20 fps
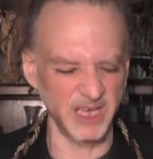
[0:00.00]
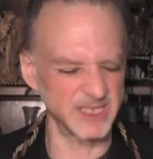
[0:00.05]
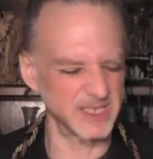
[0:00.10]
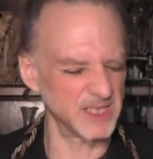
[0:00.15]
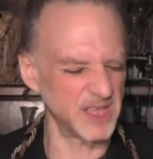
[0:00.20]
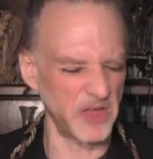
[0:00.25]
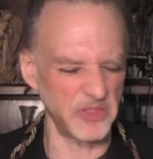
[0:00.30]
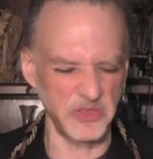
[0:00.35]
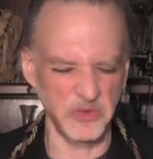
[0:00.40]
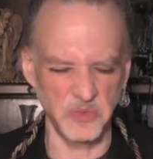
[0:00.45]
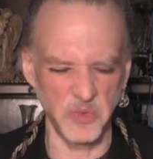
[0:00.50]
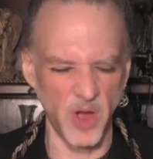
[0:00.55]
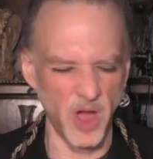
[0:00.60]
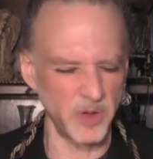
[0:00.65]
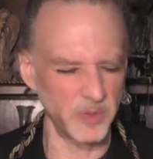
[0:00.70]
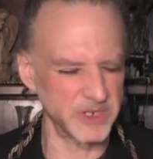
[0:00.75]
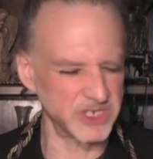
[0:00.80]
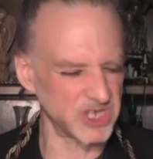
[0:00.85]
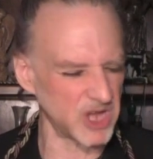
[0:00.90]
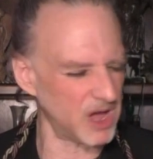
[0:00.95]
There's nothing
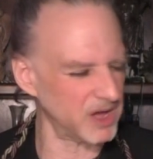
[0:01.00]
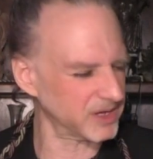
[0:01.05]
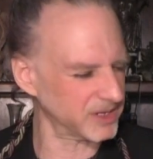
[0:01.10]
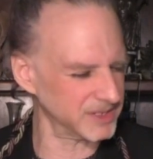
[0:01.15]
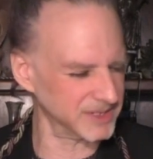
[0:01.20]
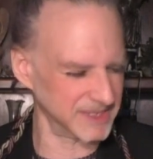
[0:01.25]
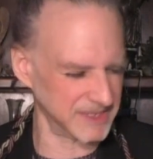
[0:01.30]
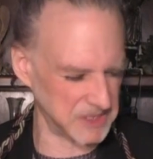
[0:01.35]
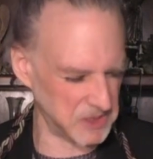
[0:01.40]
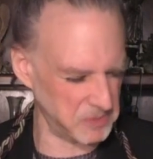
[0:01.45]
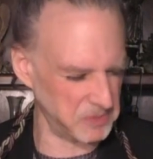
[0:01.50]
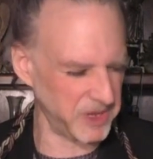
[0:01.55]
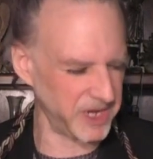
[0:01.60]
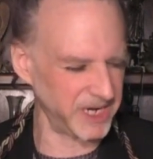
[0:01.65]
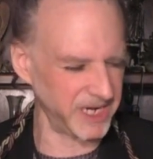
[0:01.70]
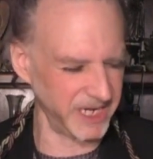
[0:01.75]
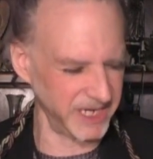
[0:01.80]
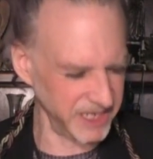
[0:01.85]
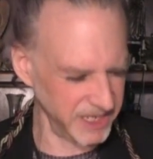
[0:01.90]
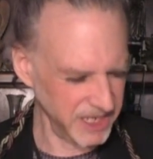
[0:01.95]
wrong with talking to
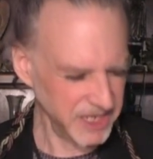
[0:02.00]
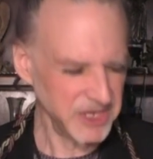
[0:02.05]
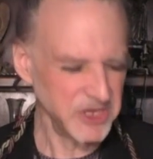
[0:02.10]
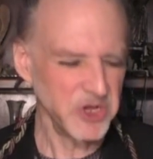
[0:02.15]
somebody,